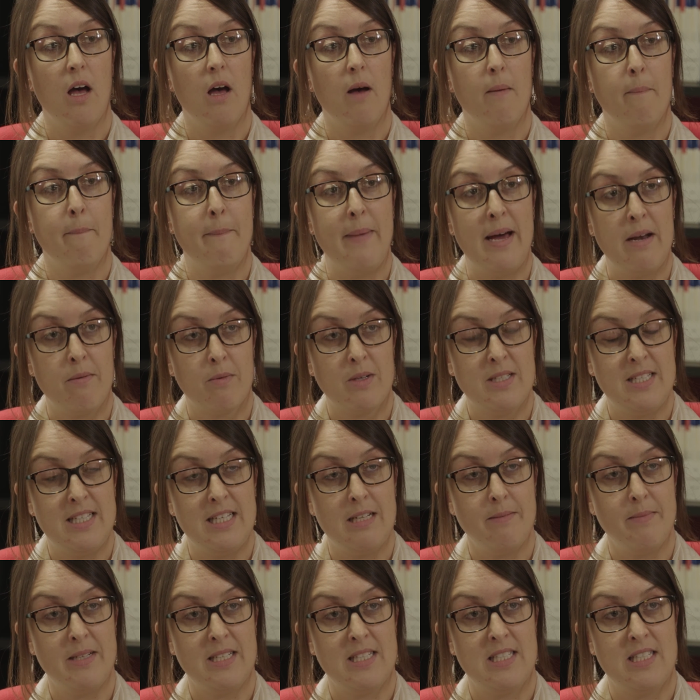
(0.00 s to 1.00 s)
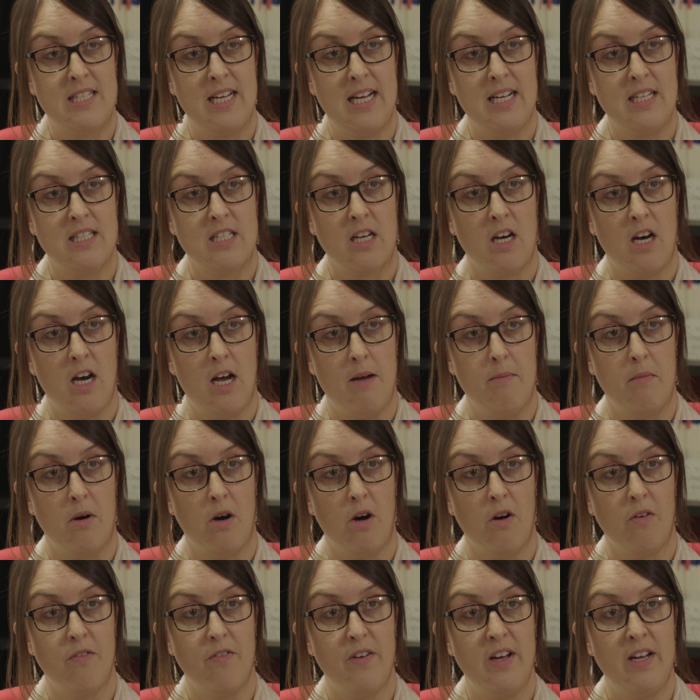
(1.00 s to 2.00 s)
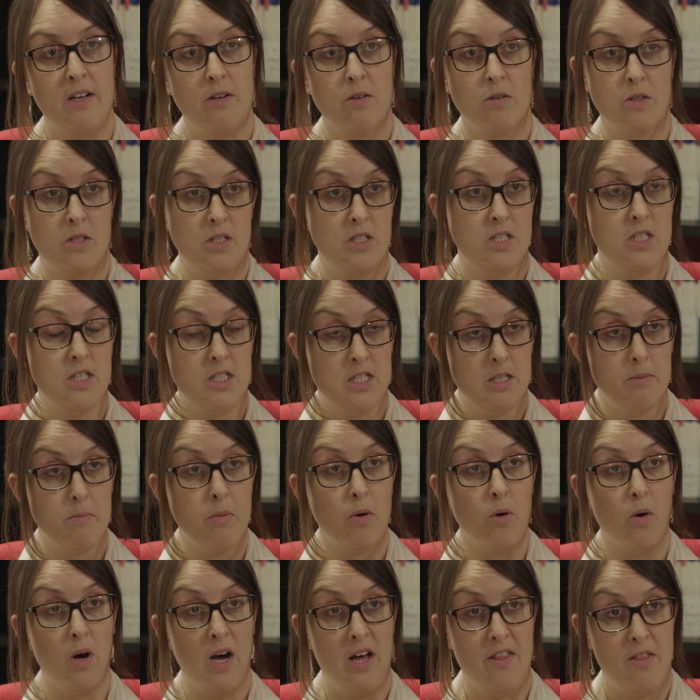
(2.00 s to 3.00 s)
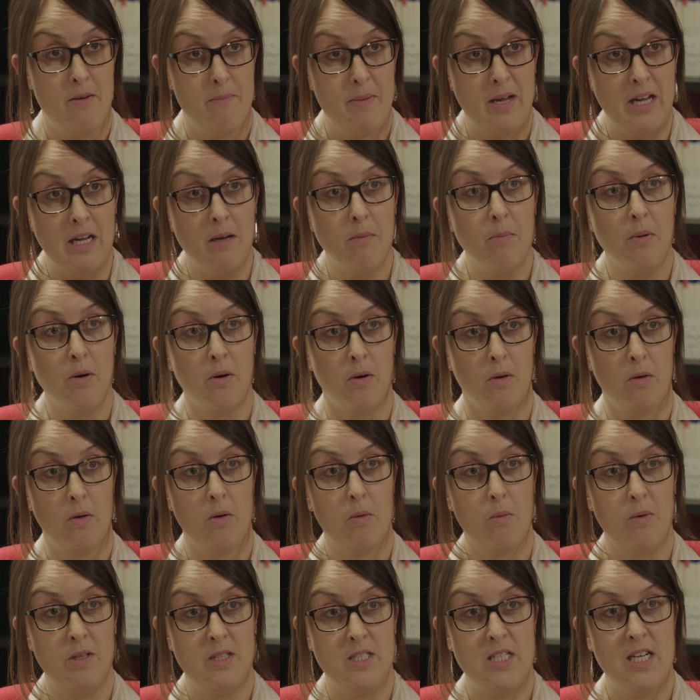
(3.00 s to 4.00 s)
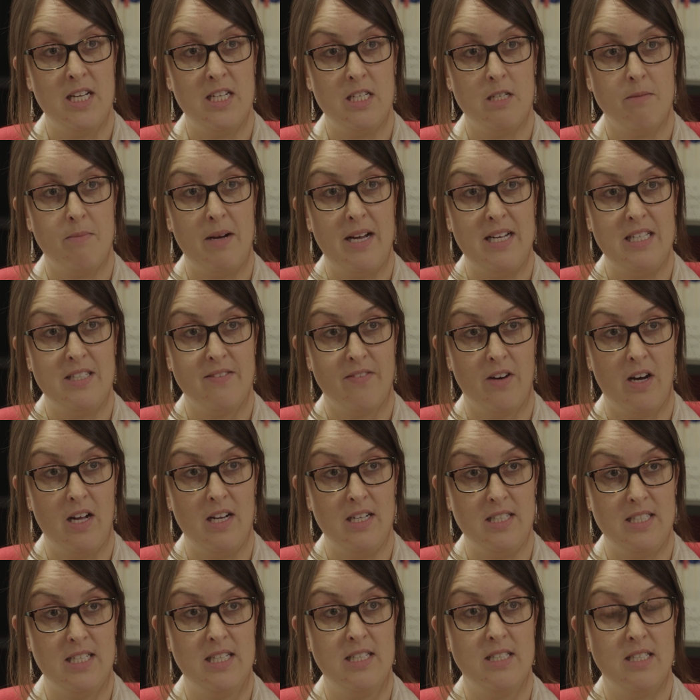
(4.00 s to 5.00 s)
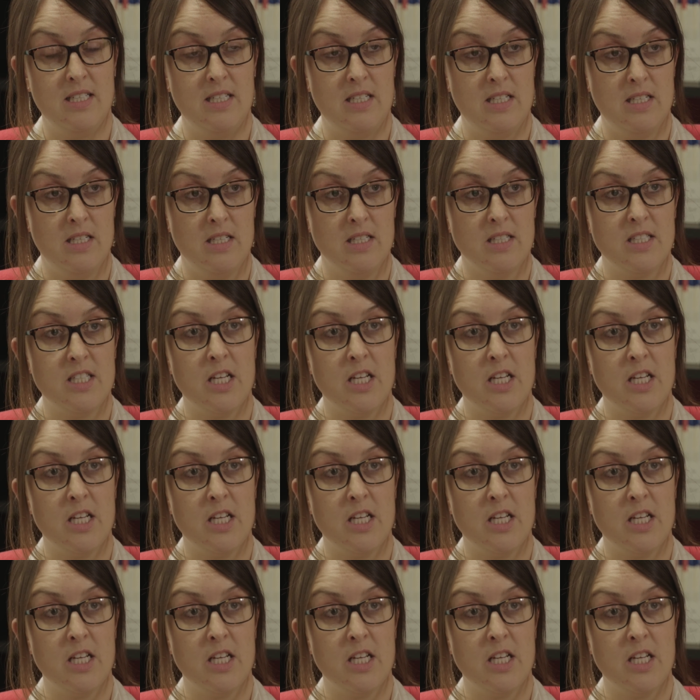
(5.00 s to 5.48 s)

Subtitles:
Men were seeming to take time off in order to support other people with gender-based violence incidents.